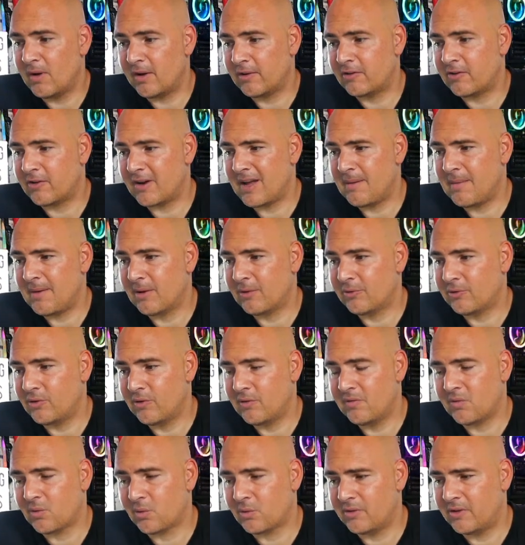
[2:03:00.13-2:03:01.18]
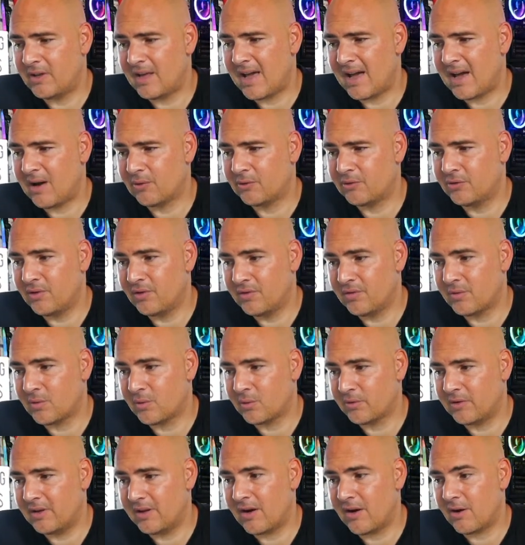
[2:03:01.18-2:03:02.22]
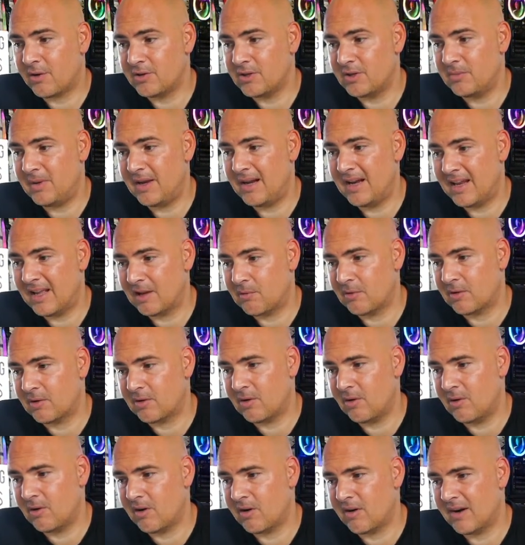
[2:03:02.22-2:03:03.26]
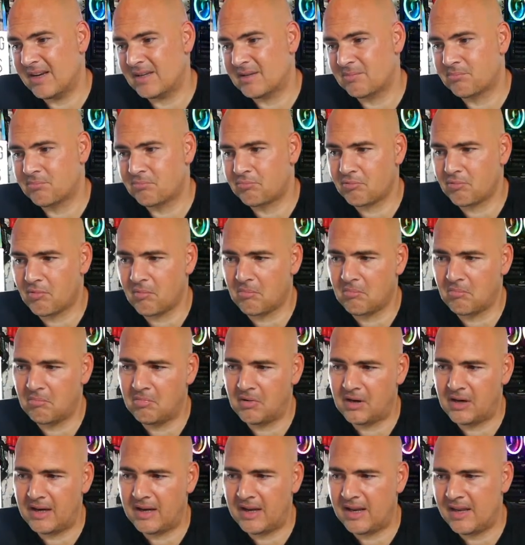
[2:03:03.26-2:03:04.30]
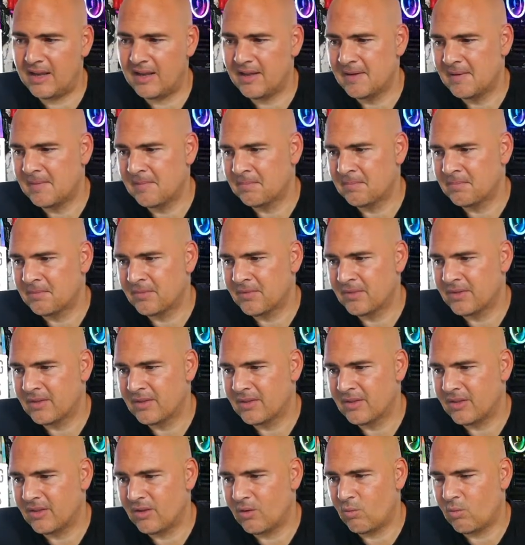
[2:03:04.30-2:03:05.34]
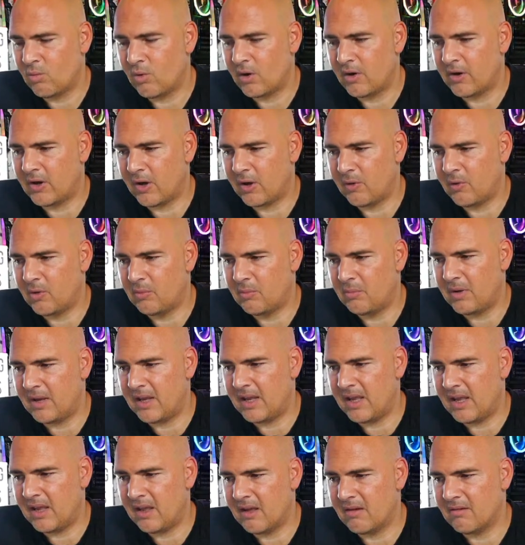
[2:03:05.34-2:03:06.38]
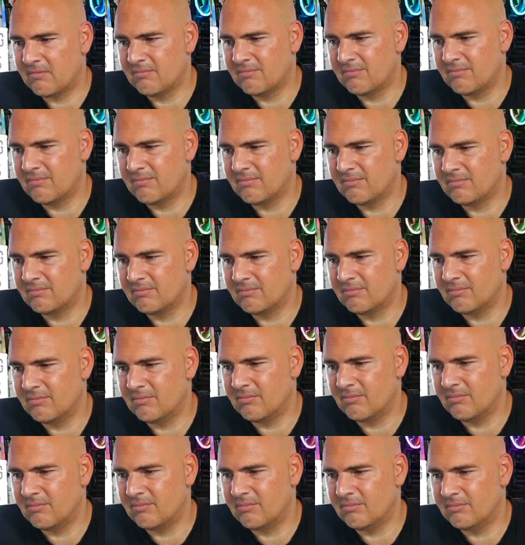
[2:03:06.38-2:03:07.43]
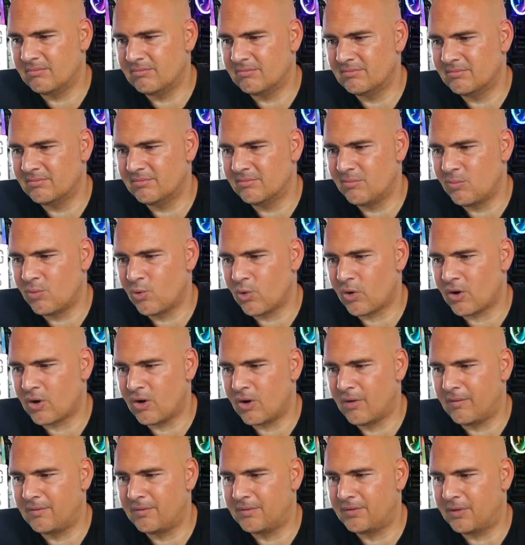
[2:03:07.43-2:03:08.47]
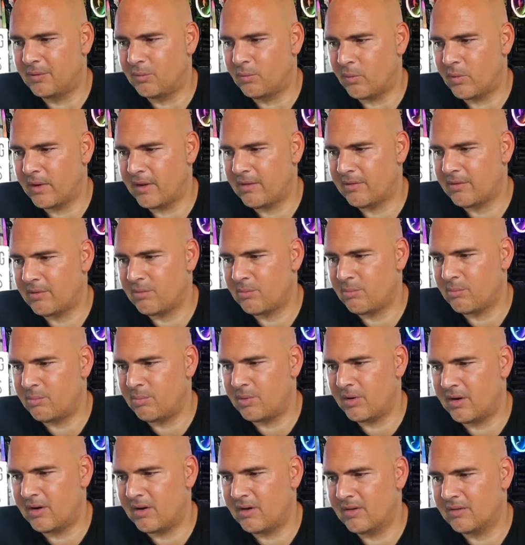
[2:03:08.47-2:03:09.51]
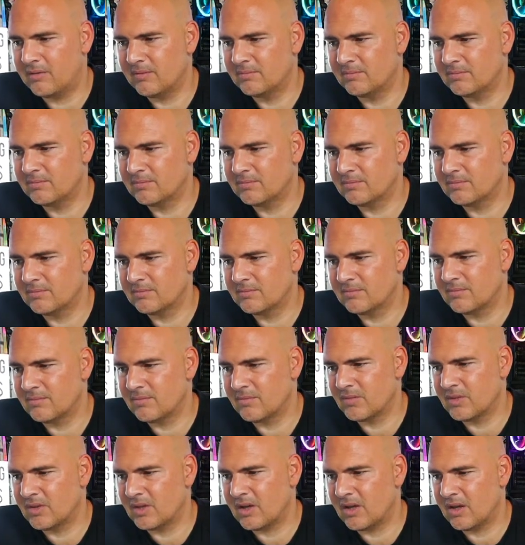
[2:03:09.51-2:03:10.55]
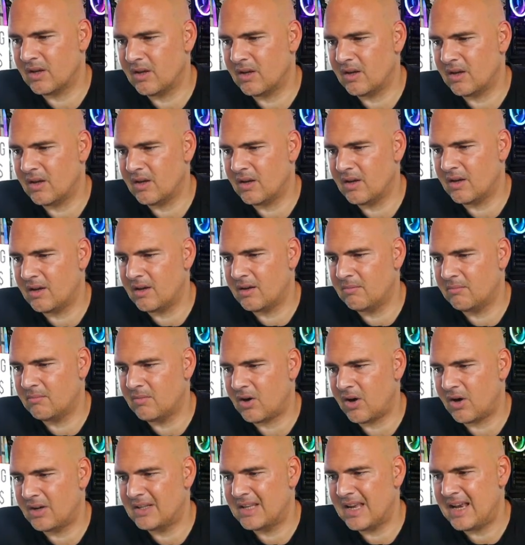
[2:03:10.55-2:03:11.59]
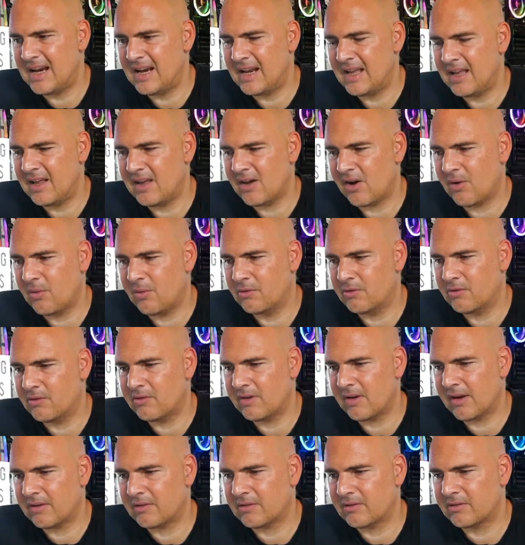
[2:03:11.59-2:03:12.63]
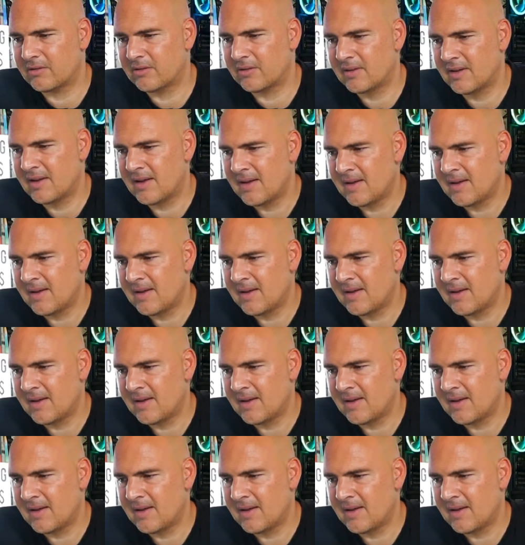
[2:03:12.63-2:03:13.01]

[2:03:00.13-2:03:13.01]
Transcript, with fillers: Master ML240L 240 RGB liquid cooler is probably the one I would be more confident with, but ideally I would suggest